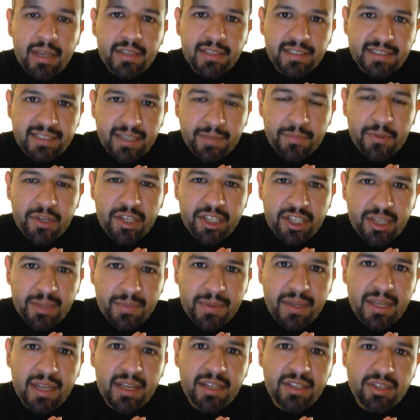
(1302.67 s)
The
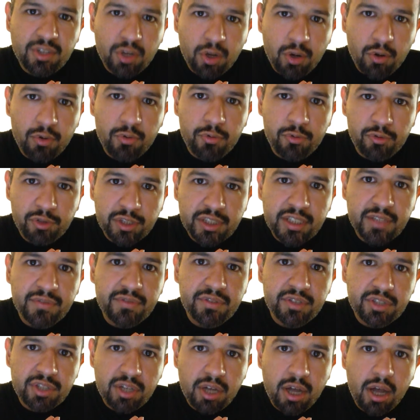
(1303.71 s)
WWE told Rusev
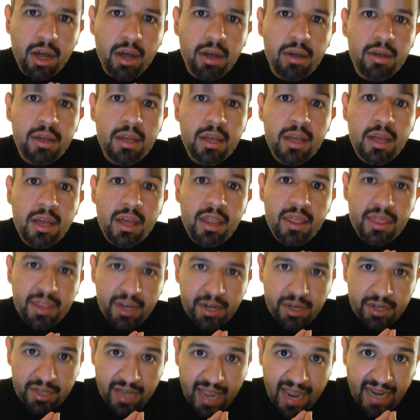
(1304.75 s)
to call
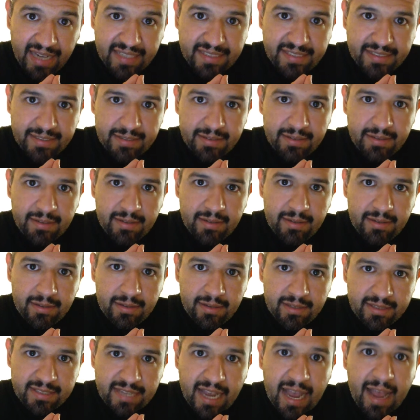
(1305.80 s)
their next
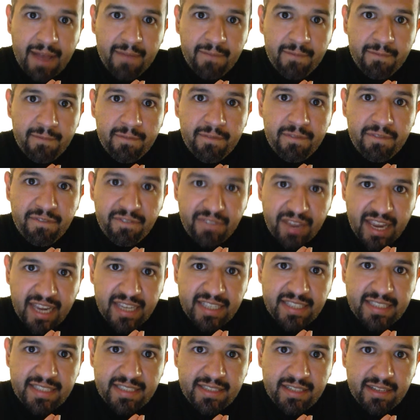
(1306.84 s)
top
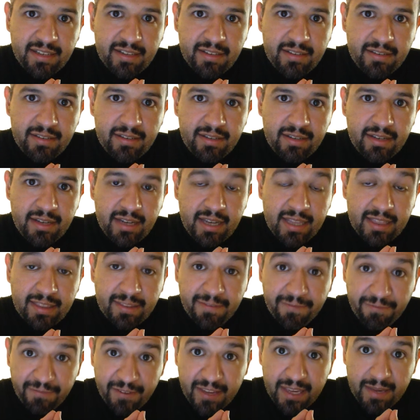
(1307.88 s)
face in the
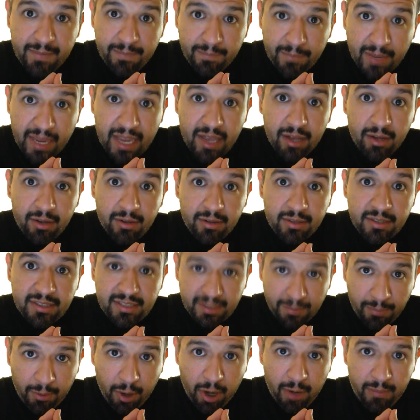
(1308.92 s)
female
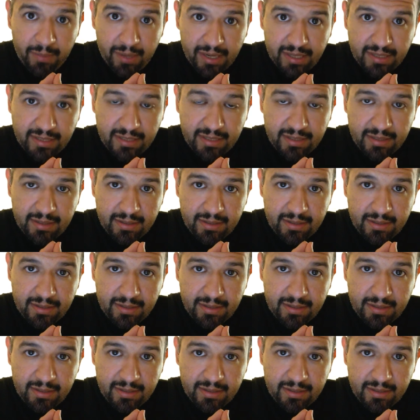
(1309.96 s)
department,